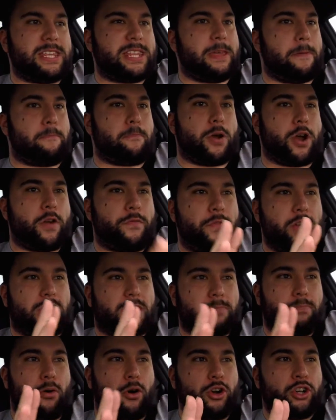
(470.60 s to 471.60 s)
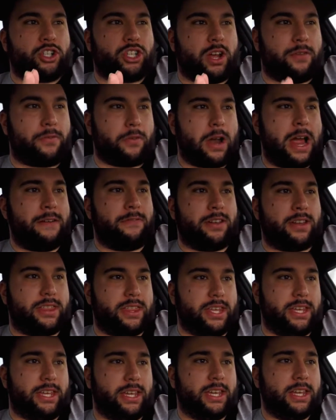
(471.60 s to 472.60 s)
the perfect Porsche for
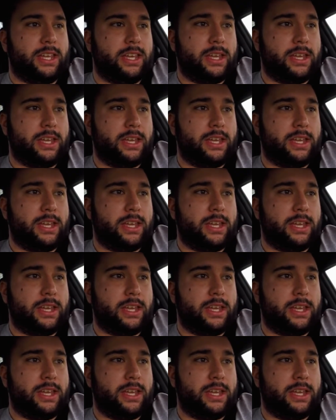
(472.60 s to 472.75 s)
everything.